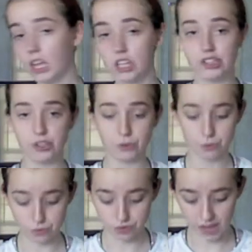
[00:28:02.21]
do
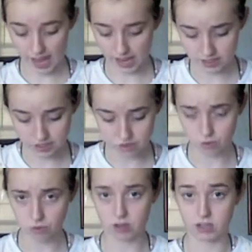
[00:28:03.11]
next
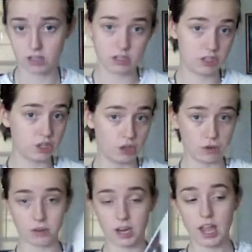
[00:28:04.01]
or
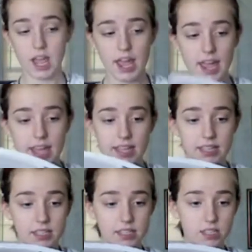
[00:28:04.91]
soon
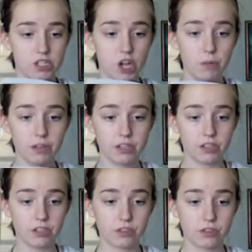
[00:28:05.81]
is the sewing
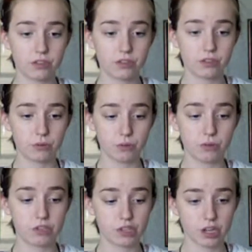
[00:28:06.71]
school
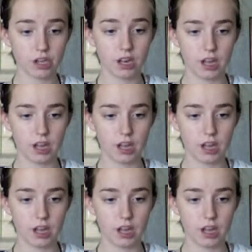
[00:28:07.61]
skirt.